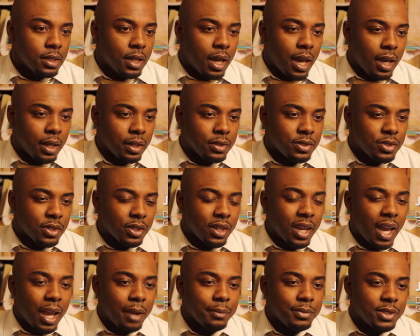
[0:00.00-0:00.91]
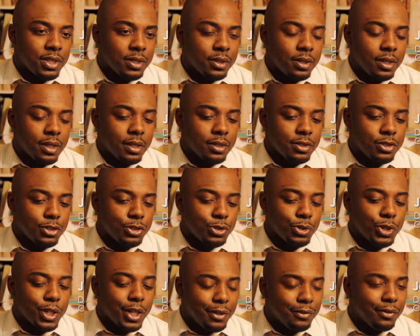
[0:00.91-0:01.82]
and succumbed to the
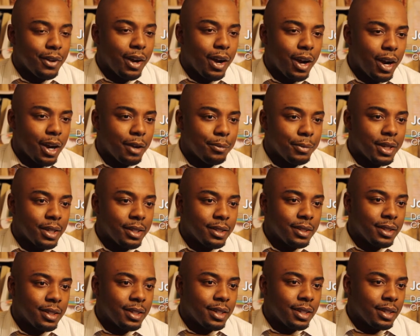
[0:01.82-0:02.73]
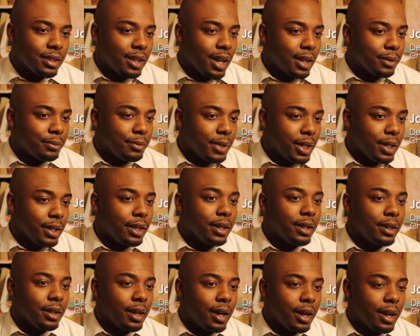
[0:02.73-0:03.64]
street environment like
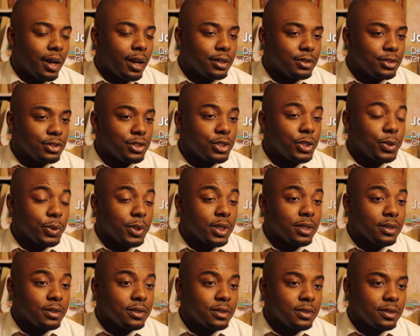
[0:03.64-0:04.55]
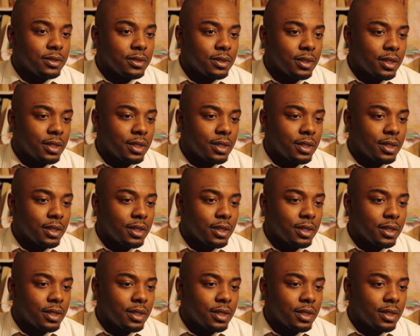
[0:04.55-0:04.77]
many students.